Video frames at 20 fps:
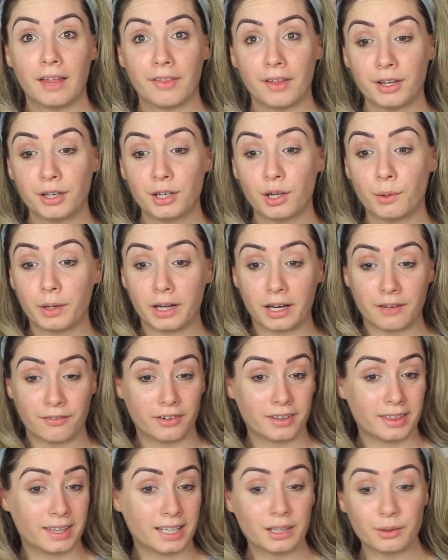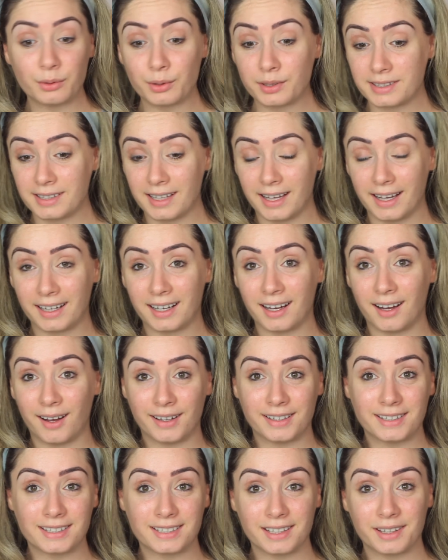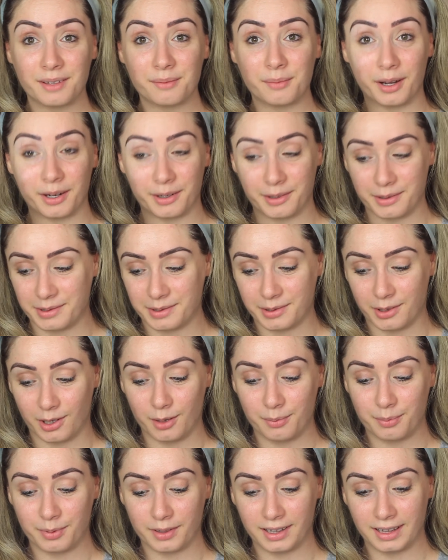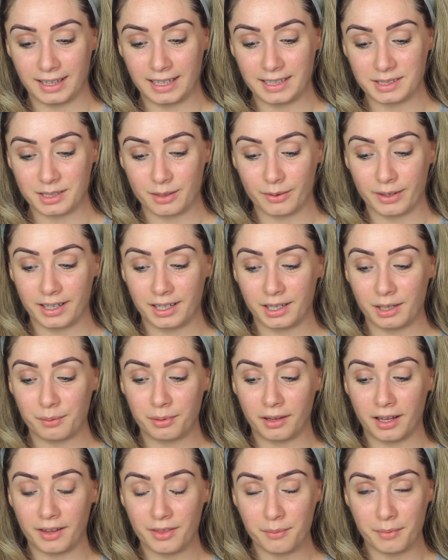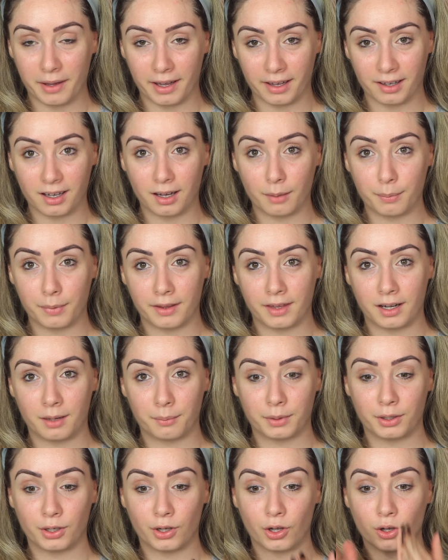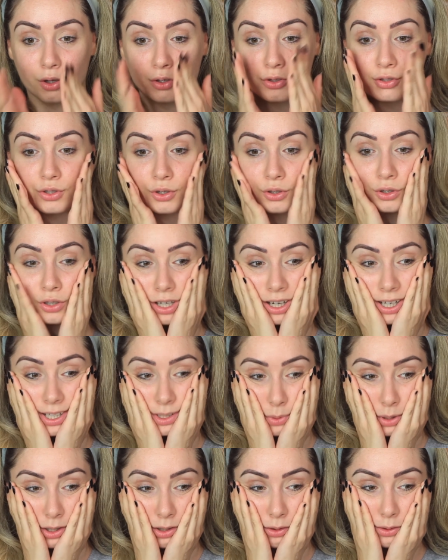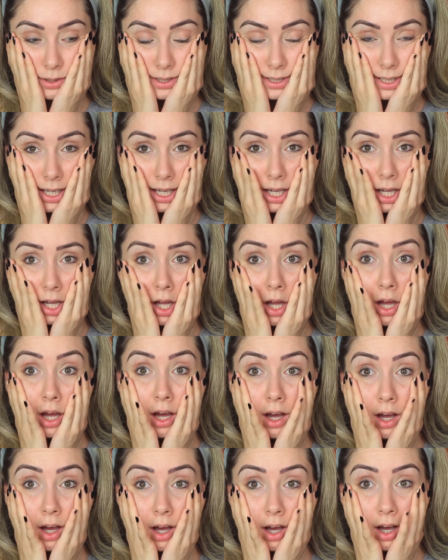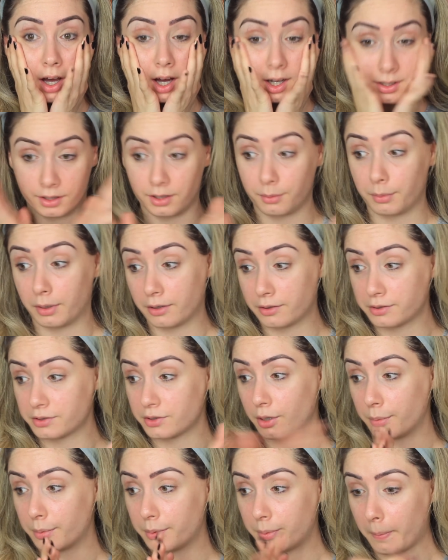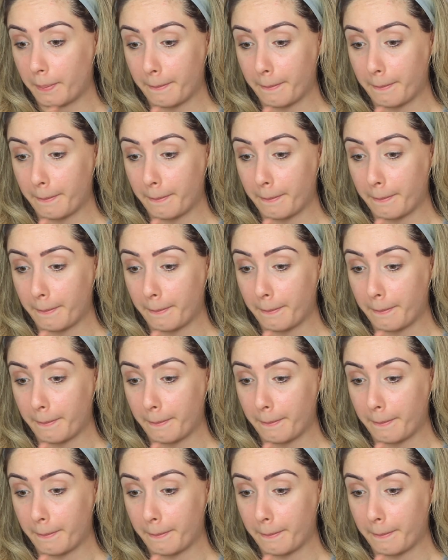Now that you know what everything looks like under the microscope, let's go ahead and apply the makeup, and then I'm going to go and show you guys what it looks like under the microscope.